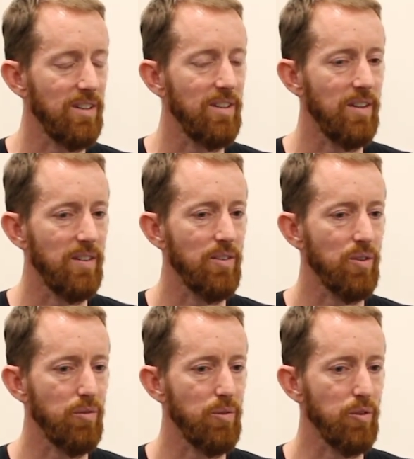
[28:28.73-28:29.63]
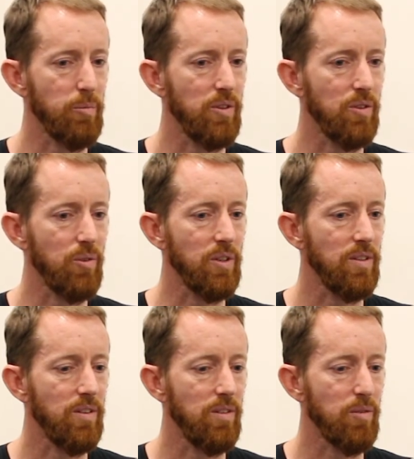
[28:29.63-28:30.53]
and that sort of forced me to look
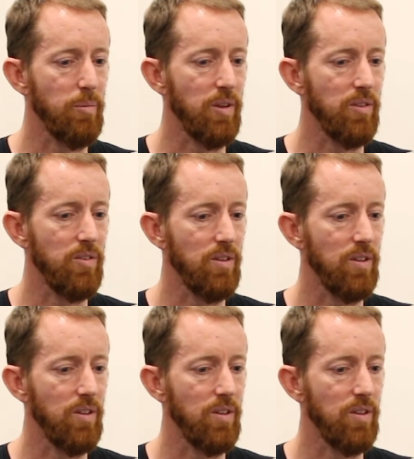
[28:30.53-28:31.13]
into the different methods